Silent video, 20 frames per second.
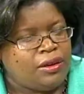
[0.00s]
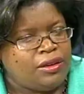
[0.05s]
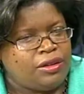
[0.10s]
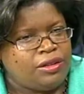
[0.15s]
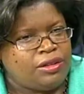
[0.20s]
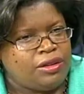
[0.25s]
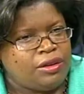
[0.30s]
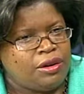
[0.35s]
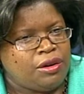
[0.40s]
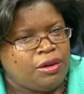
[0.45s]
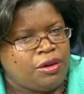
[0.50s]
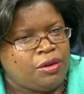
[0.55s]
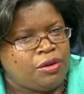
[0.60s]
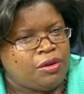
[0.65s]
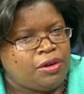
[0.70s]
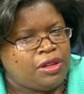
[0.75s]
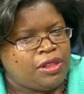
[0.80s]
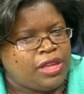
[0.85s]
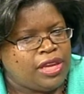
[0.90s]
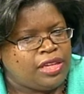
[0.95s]
is there a
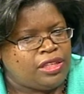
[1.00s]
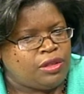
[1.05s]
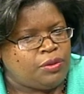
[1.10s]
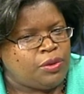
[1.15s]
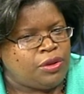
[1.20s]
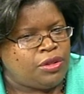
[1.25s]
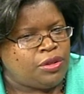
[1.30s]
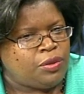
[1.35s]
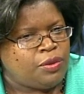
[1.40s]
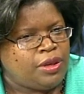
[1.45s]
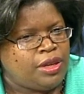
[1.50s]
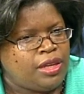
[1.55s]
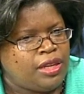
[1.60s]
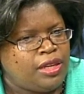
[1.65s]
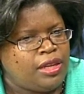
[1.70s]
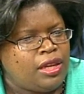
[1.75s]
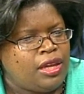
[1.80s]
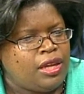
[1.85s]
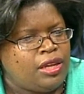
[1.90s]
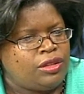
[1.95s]
correlation between
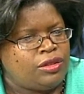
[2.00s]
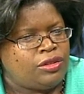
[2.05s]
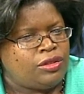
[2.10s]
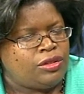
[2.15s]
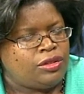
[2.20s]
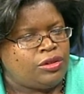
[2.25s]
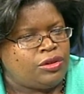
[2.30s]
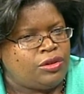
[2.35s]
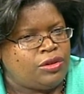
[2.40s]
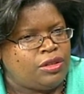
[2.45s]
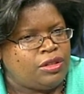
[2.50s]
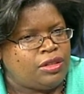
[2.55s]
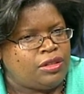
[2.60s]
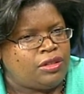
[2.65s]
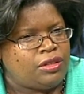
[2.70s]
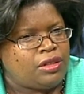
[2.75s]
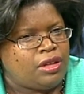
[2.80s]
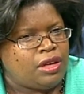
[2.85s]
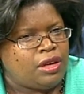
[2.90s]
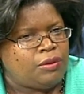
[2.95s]

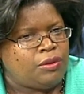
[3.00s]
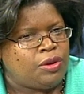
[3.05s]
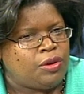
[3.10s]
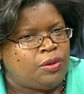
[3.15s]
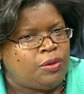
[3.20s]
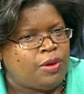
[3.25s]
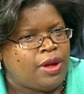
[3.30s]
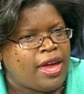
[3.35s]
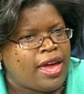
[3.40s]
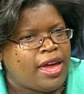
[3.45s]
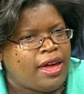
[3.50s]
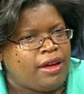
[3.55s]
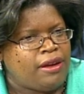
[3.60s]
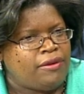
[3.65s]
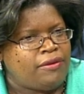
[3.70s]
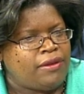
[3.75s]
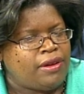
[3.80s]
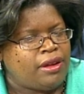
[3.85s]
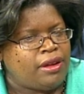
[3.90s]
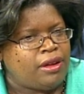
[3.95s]
students who
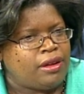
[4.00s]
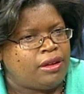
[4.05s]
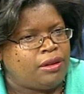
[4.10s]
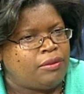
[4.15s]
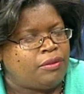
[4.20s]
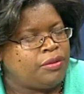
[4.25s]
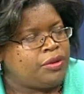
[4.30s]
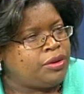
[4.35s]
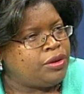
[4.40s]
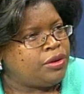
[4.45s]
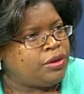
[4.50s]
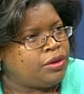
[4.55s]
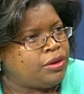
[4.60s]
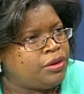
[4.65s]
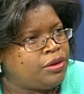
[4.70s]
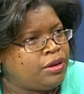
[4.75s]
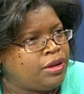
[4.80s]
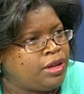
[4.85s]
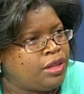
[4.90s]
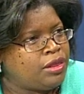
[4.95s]
have a
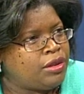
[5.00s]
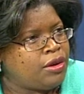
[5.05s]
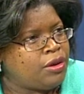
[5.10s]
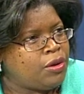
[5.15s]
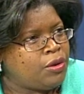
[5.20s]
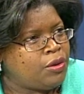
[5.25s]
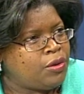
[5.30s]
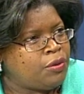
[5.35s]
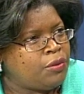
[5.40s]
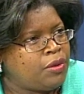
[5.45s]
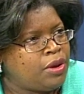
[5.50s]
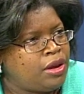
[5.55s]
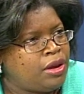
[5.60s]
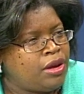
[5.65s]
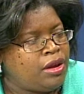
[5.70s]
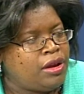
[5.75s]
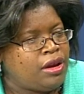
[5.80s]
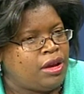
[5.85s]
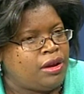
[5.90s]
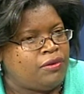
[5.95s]
computer in the home
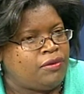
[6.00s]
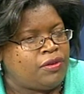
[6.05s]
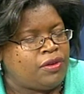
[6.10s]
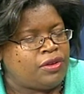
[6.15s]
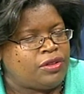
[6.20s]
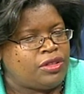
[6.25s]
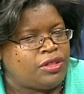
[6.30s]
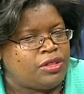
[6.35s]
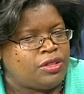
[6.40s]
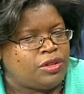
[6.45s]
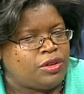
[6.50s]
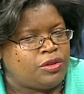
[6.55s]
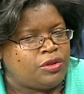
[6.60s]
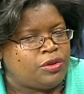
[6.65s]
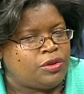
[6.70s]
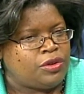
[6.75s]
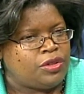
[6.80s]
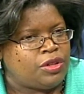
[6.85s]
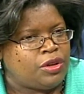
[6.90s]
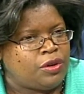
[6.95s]
versus those
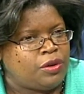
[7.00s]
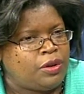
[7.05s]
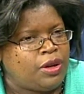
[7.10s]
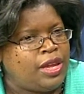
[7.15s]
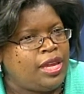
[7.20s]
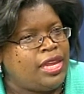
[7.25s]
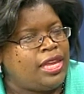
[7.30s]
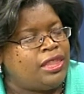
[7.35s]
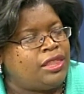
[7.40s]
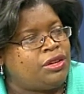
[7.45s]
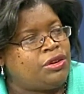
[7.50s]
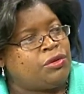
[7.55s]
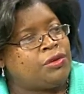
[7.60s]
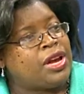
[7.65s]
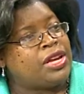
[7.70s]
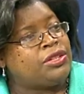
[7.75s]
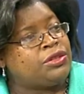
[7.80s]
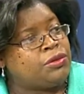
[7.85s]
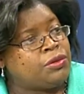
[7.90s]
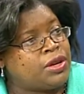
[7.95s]
who don't in the
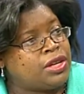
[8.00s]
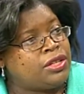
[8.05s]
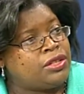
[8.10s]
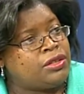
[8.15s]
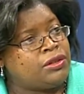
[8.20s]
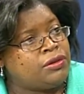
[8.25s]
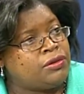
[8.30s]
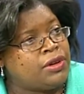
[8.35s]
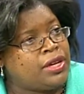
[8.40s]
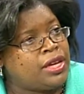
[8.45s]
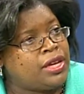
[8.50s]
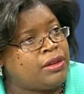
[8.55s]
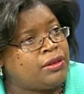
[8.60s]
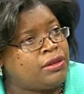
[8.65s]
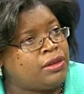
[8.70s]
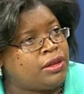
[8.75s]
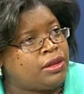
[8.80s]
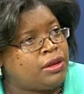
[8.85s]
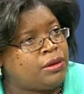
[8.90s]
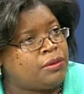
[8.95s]
graduation rate,
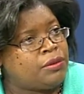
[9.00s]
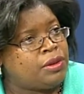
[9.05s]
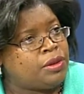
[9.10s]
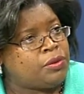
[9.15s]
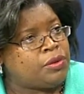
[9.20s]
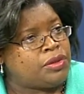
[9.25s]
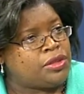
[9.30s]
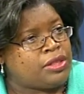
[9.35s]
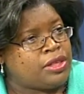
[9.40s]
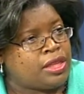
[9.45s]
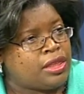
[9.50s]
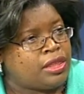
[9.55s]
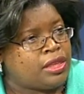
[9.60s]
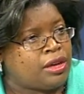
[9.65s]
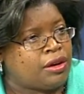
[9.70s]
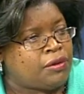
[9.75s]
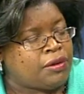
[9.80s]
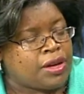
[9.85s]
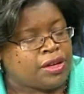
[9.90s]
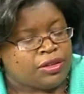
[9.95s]
the percent
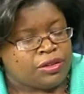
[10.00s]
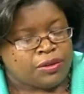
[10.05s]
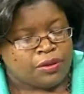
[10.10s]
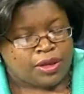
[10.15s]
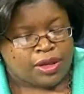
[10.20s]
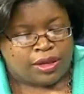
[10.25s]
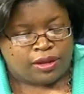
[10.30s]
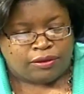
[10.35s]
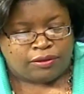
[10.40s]
that graduate?